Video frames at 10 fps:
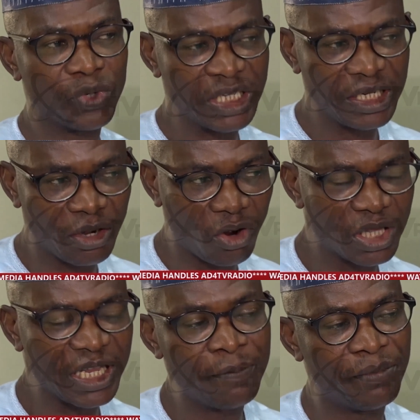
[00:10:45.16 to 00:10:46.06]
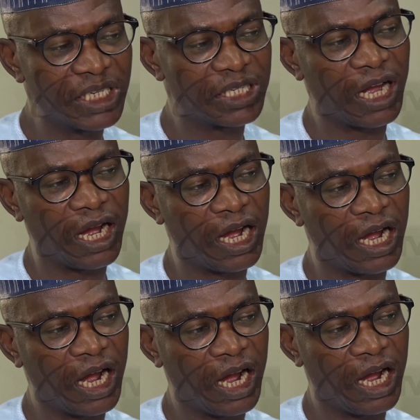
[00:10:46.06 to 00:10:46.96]
within the content-based
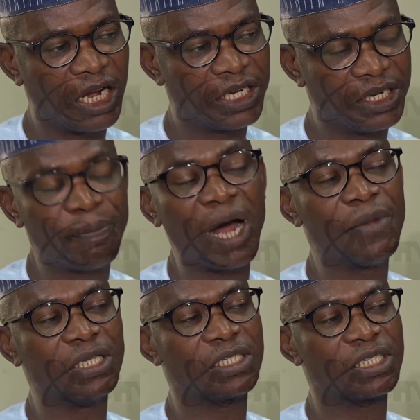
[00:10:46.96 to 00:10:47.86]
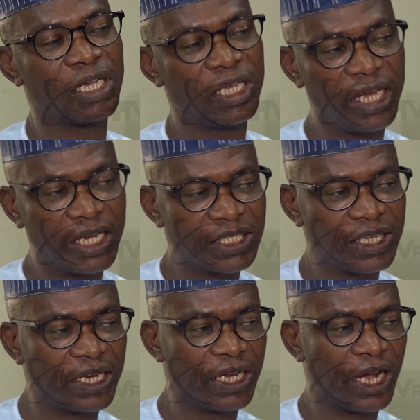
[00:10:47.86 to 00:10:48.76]
department, AST
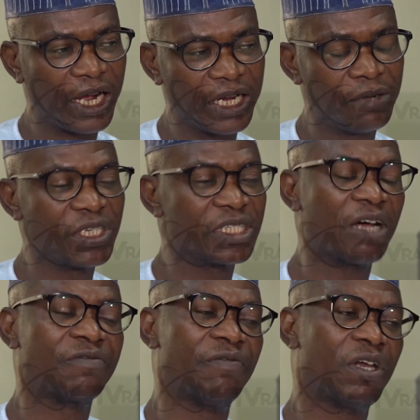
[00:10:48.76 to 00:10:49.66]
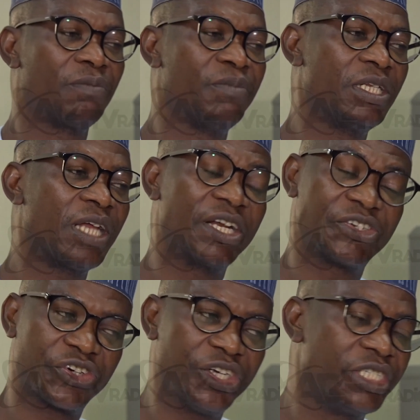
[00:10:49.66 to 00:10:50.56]
and Academic Staff Development
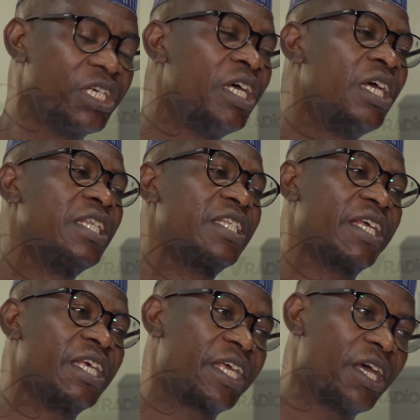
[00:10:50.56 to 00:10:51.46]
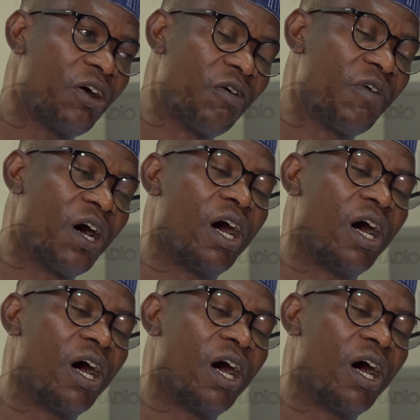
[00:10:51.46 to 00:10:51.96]
and Training, taking care of